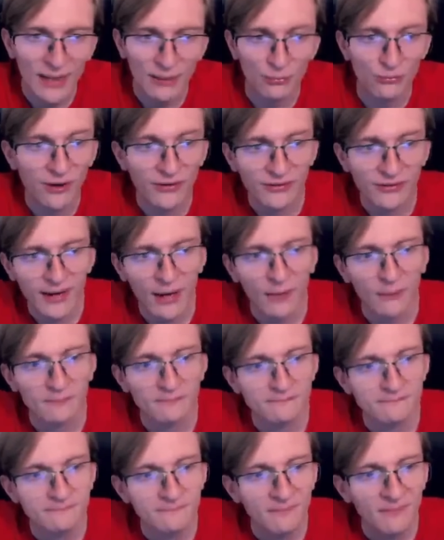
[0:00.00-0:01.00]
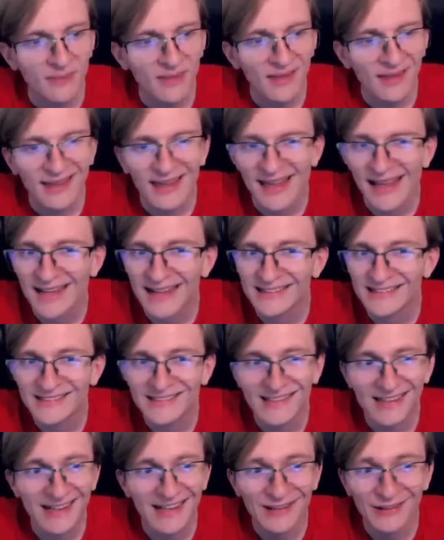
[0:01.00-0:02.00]
Breath down?
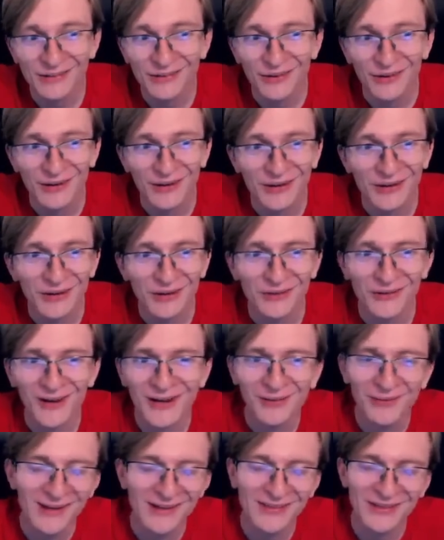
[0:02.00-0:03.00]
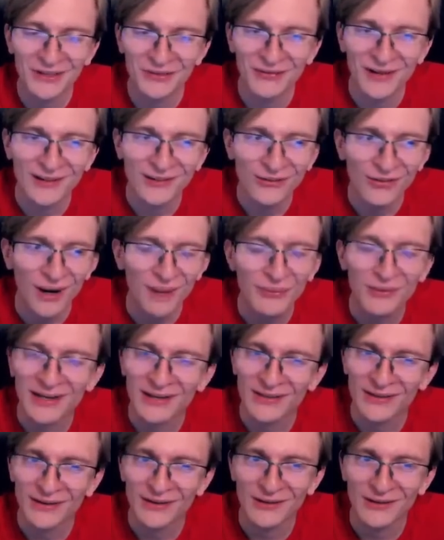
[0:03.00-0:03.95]
It's looking good, right? We get the defense drop, we get the